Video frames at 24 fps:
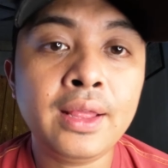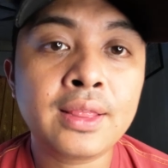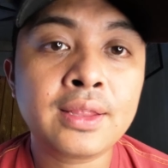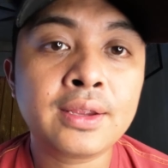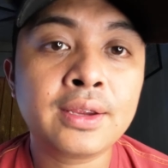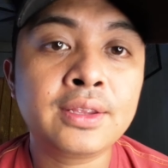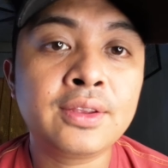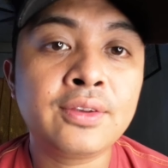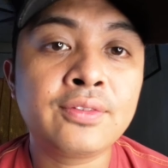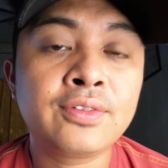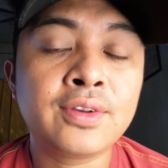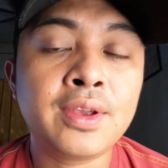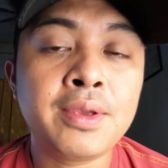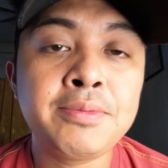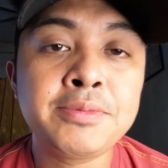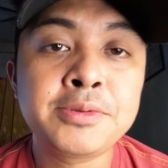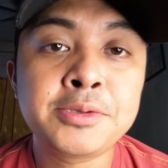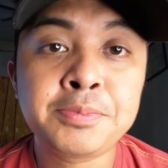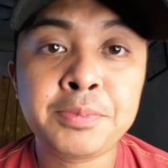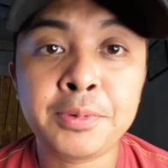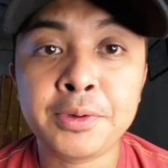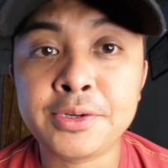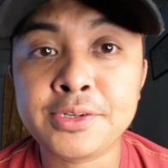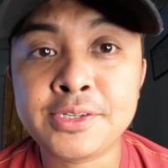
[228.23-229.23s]
30 frames
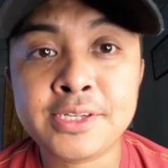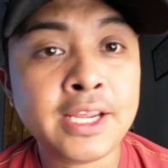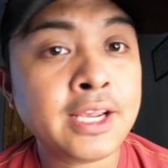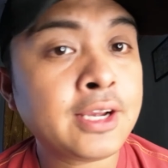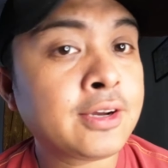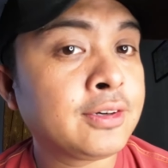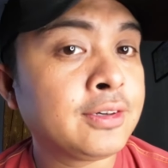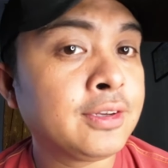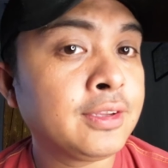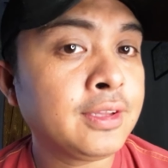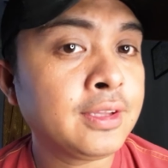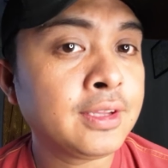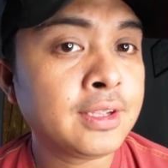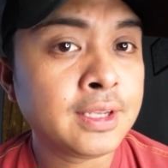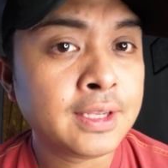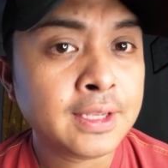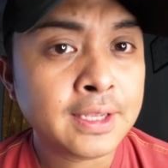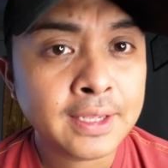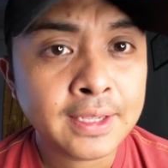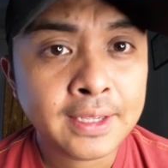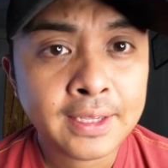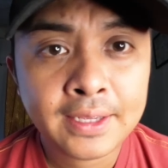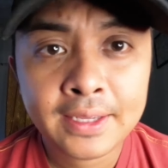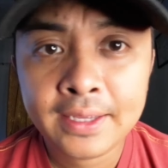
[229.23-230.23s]
per second,
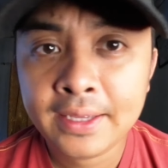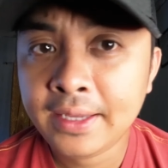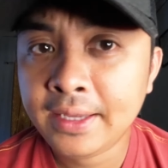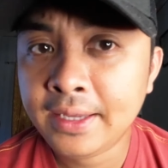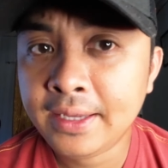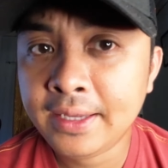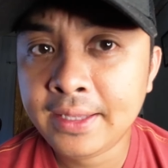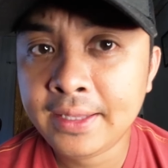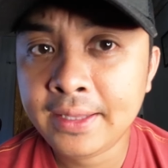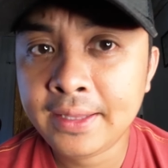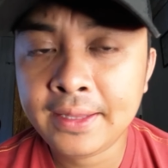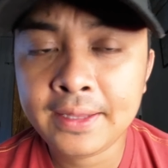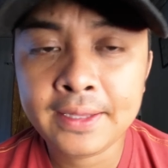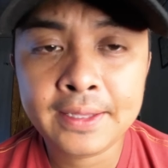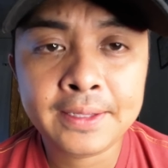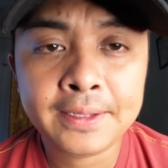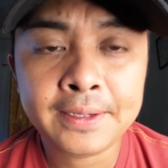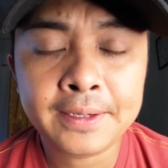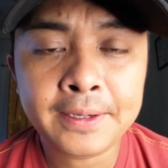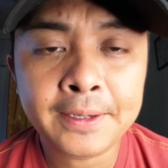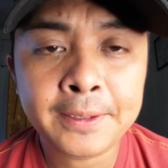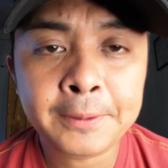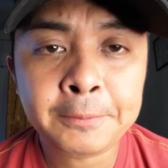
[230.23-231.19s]
and